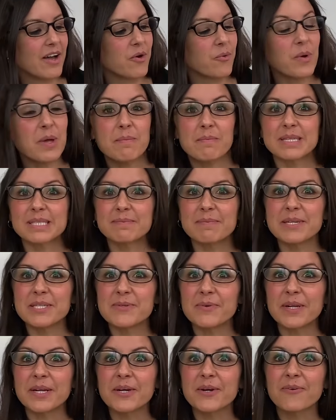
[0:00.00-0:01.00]
We must be
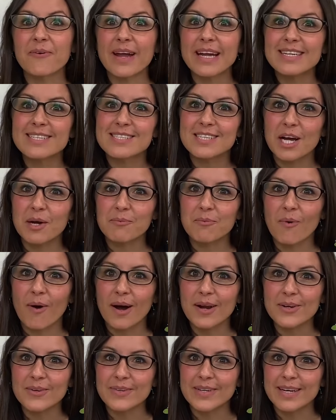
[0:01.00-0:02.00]
doing a great job
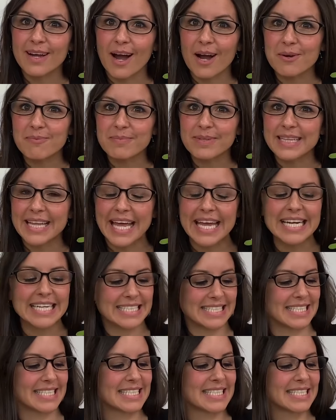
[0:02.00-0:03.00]
watering our
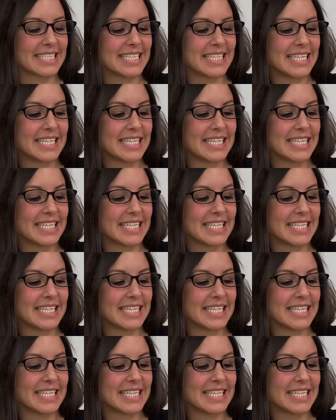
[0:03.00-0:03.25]
plant.